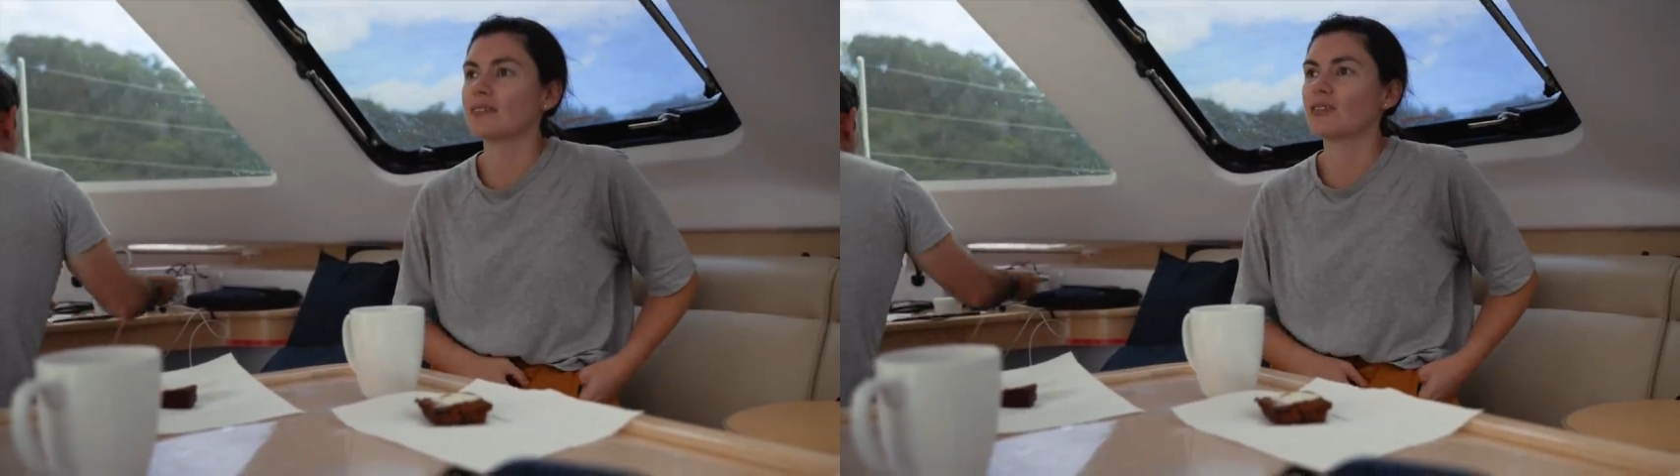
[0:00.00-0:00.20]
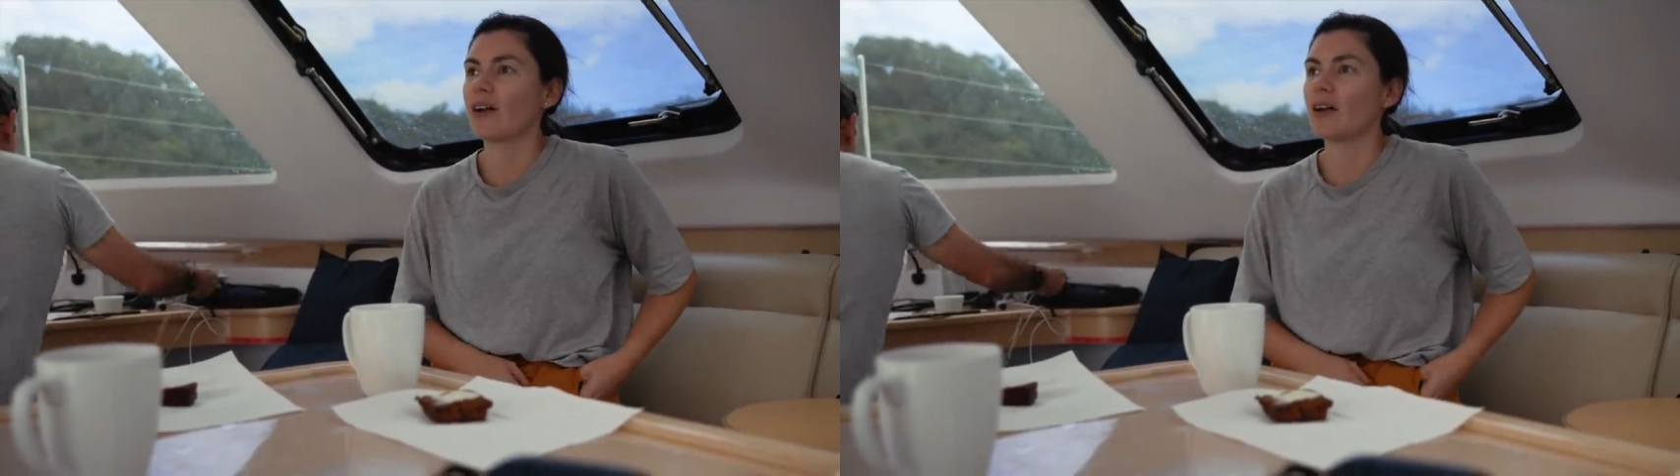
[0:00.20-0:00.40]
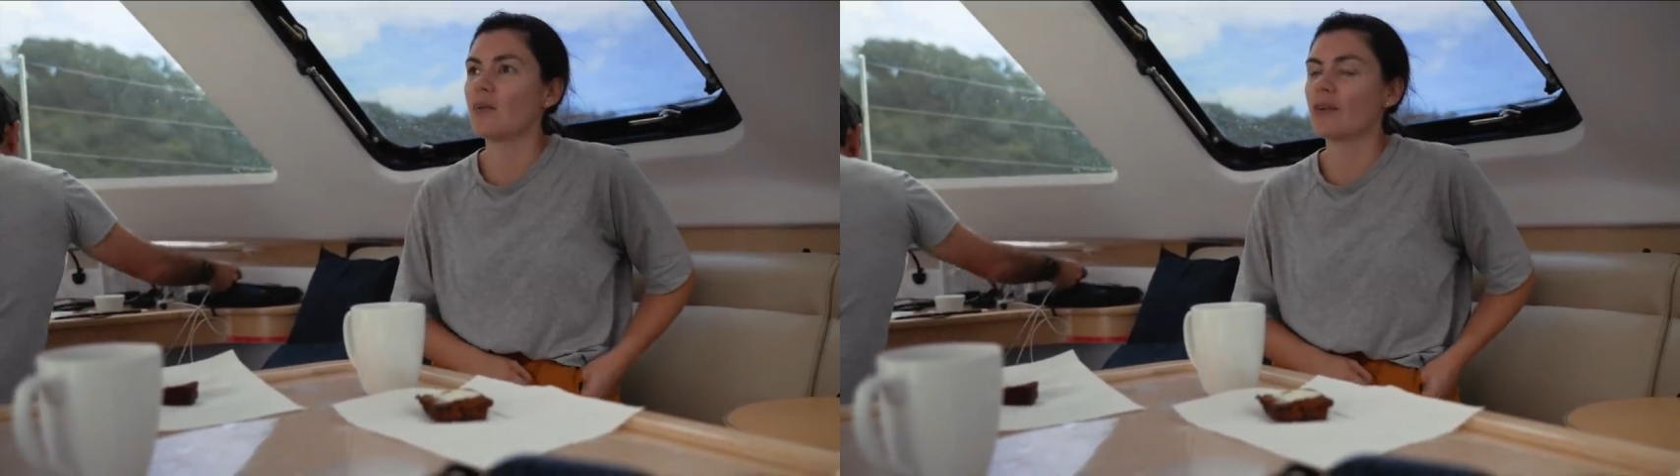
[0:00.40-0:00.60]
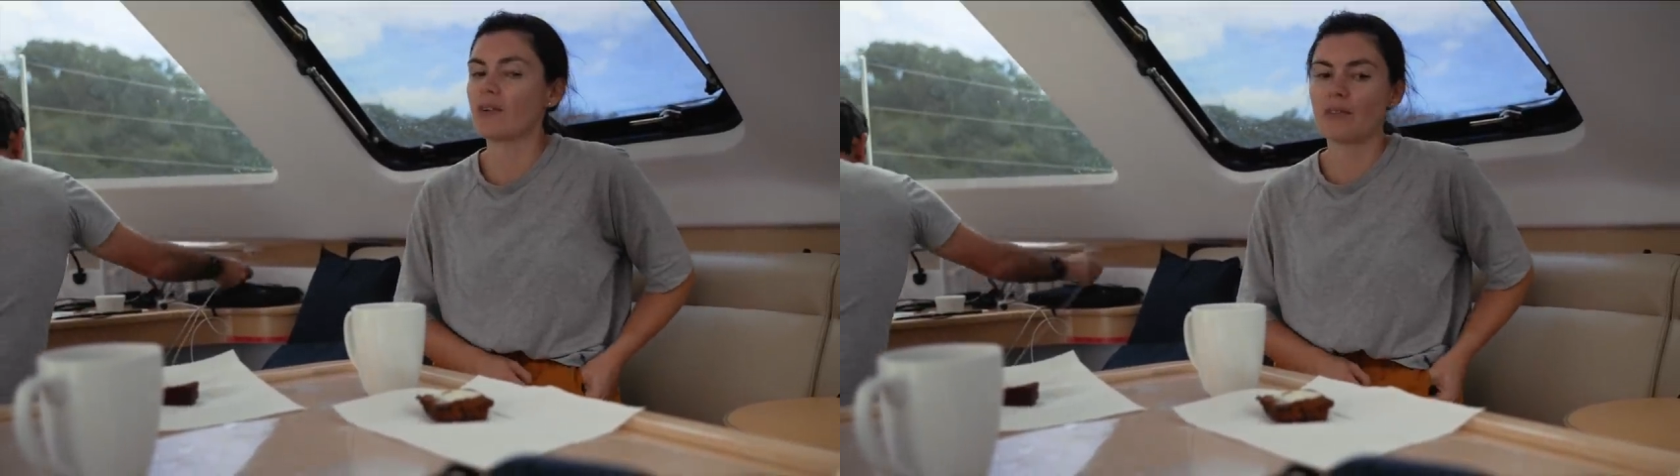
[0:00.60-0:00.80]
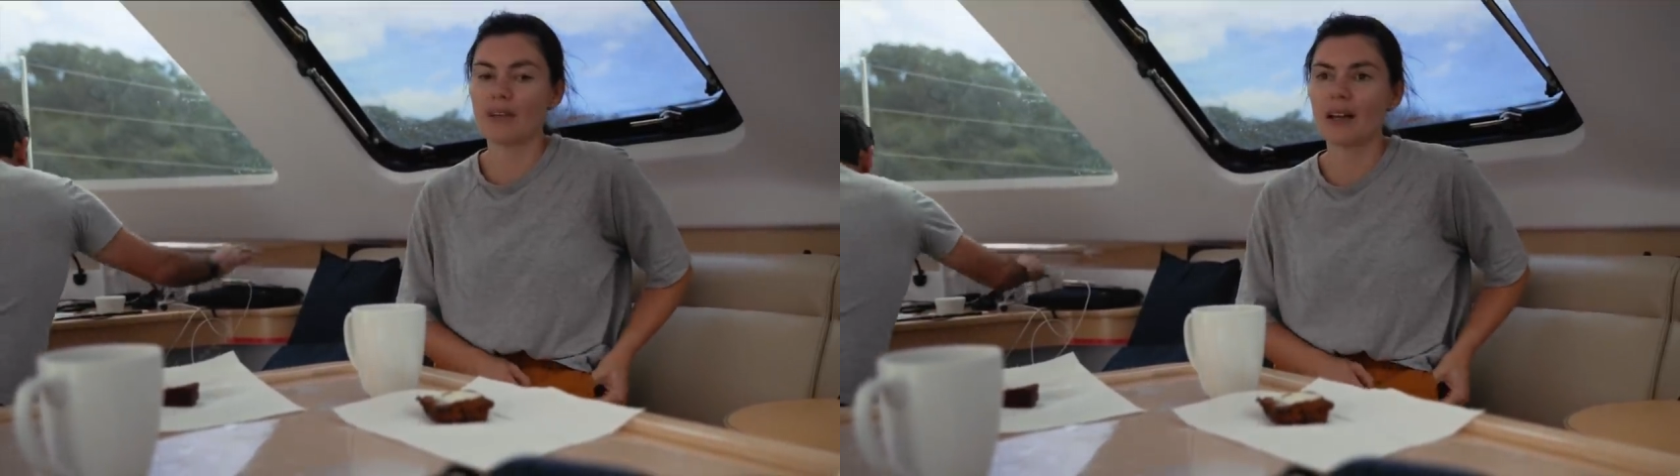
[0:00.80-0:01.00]
grey weather
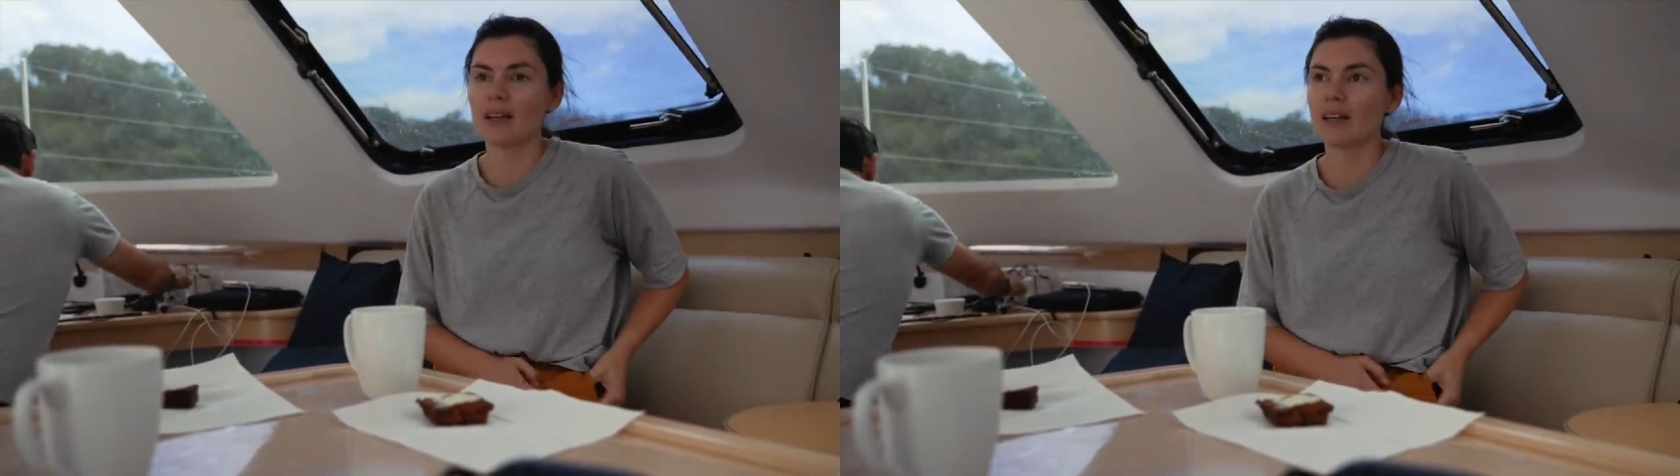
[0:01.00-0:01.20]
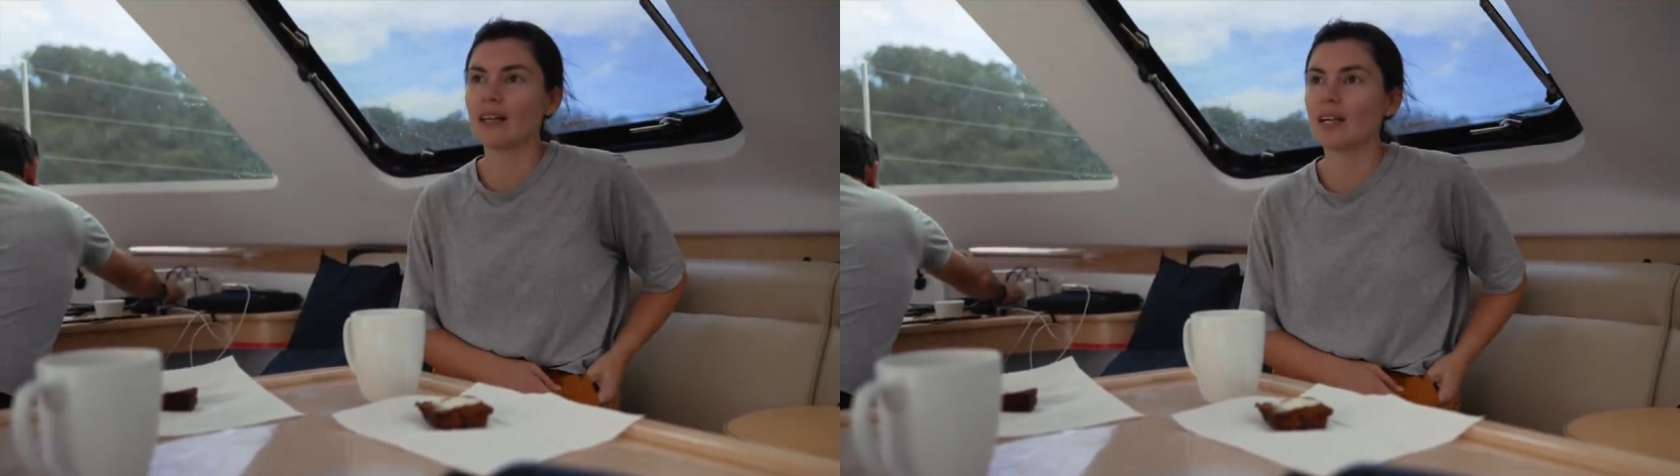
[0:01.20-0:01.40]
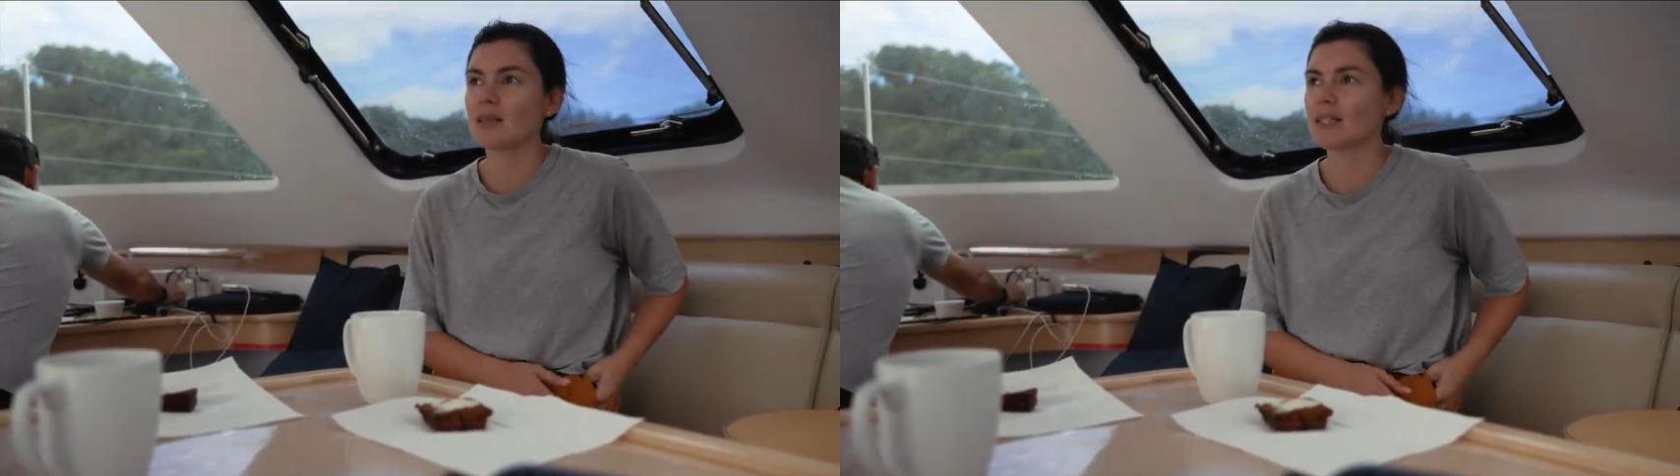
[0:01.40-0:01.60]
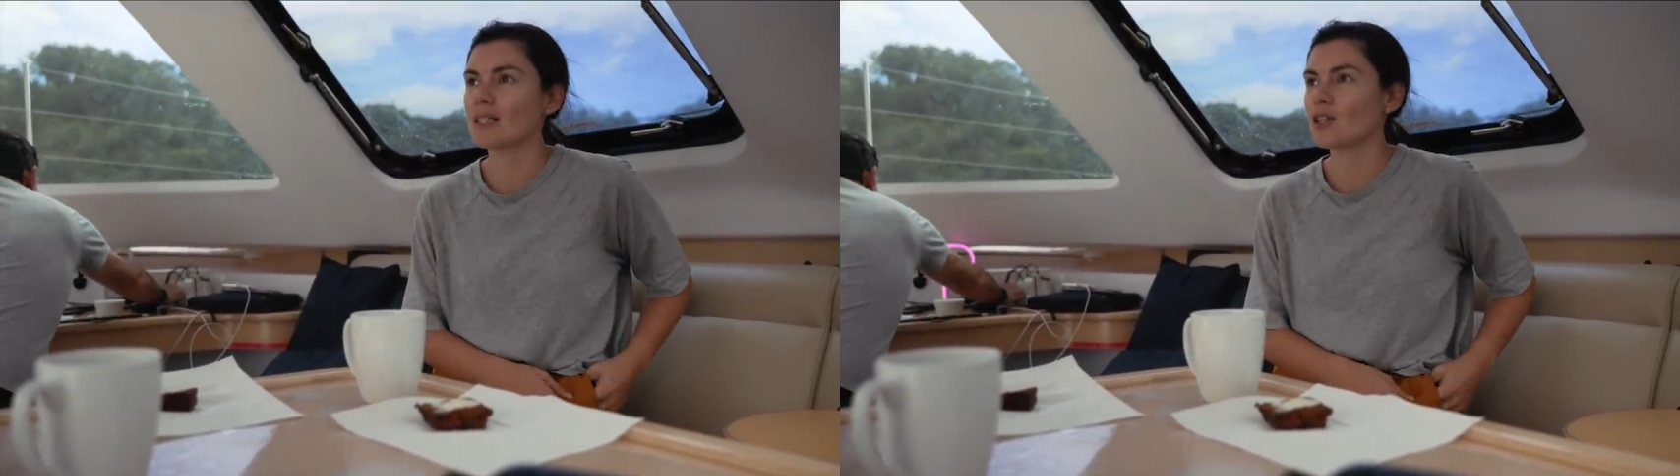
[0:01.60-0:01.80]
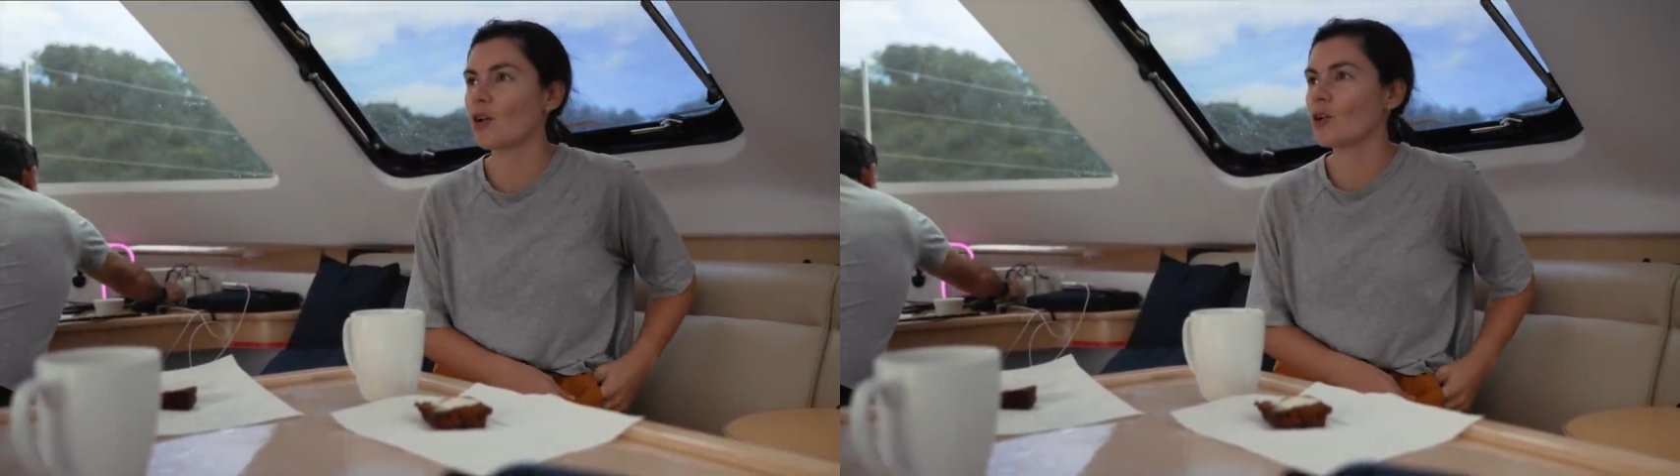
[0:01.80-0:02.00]
every now and again. It keeps
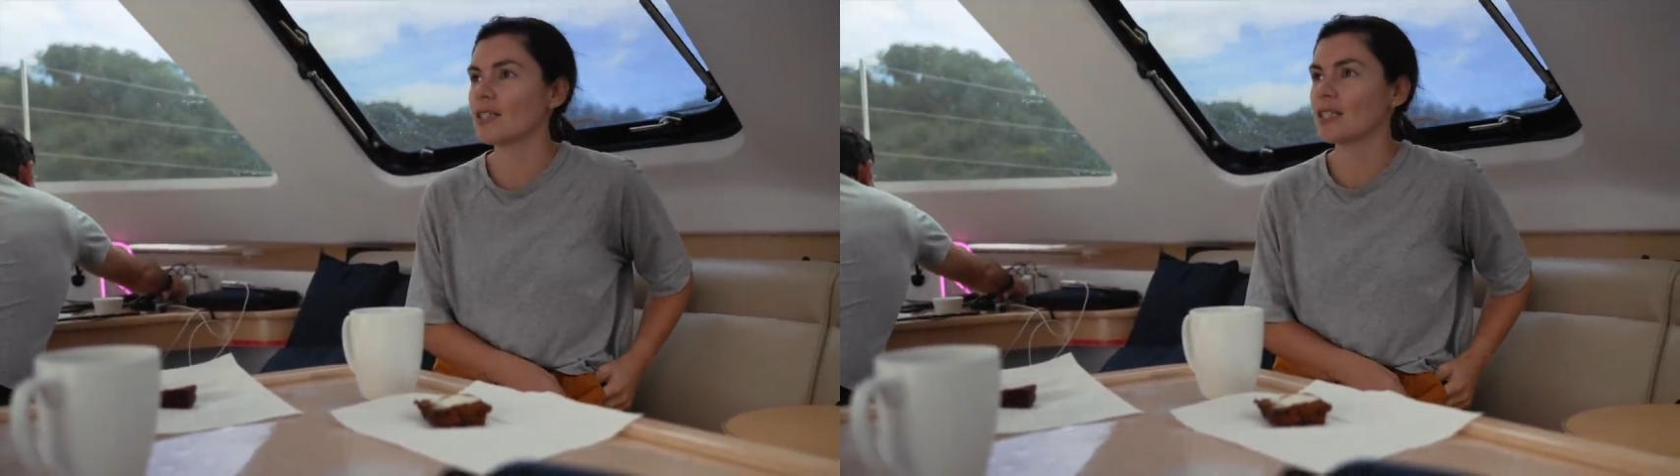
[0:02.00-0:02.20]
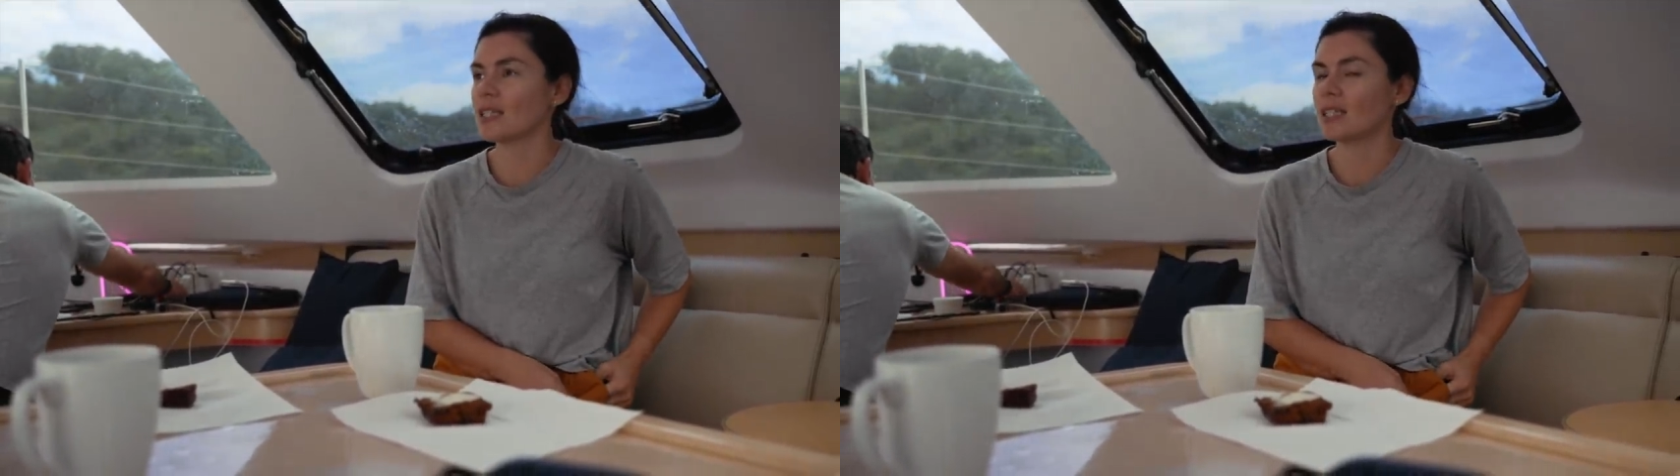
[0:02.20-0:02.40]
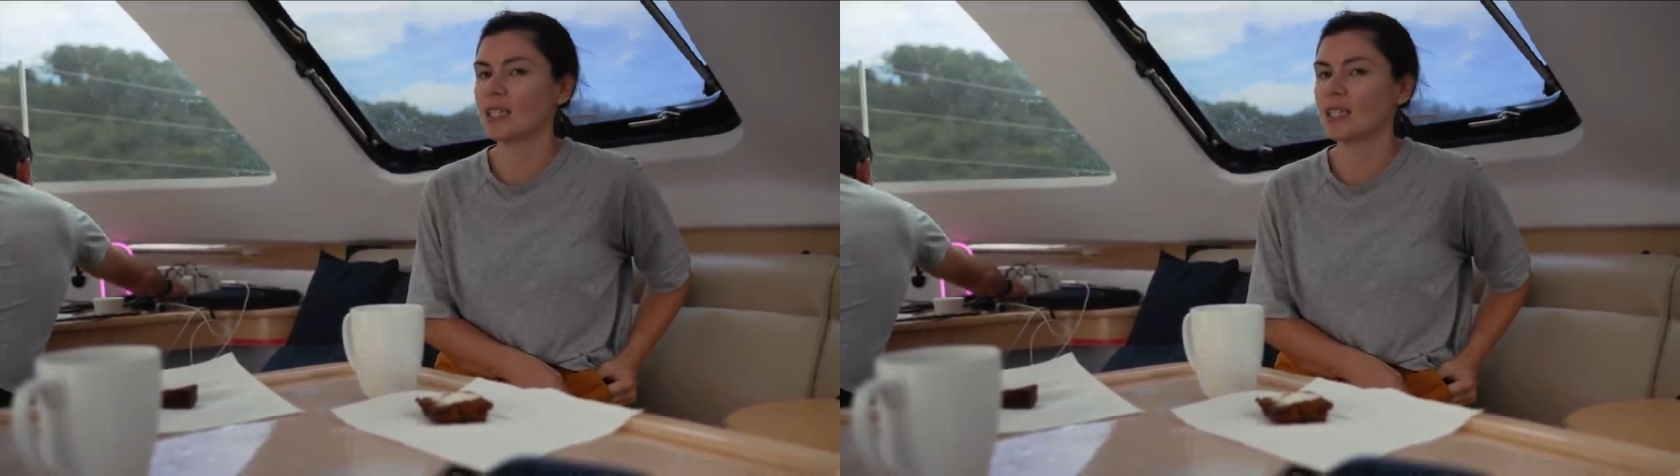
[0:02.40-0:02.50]
things cozy.